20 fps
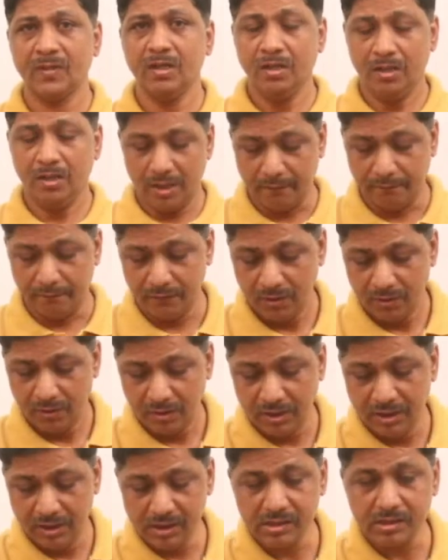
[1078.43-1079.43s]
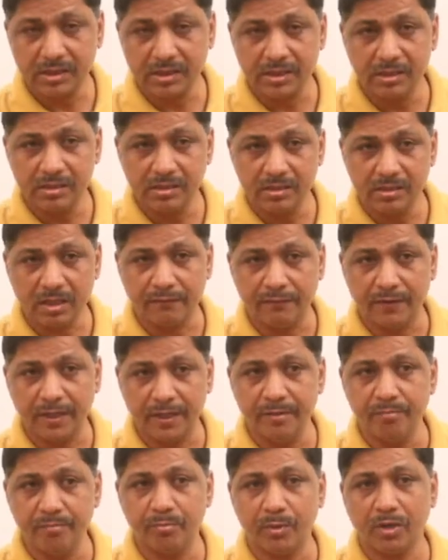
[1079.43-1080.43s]
Now these skills are very
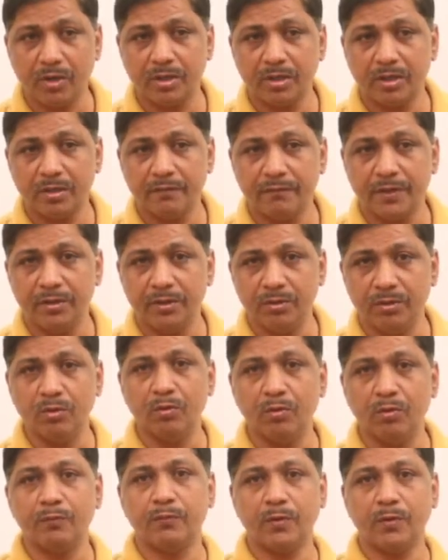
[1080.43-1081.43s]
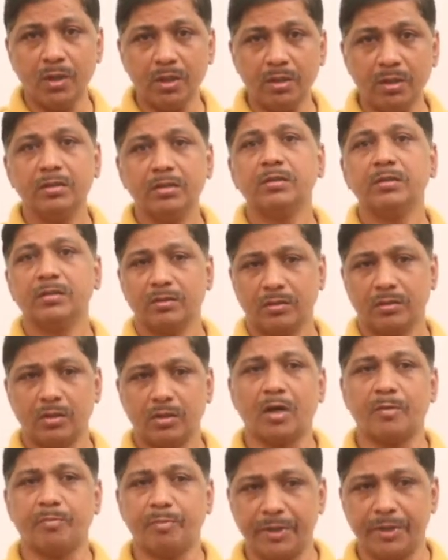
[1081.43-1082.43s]
important when you go for
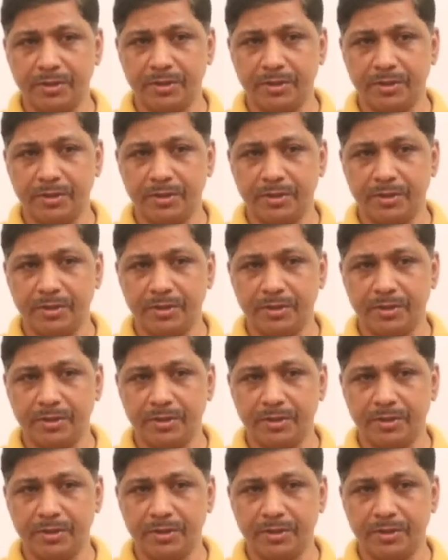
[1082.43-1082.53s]
corporate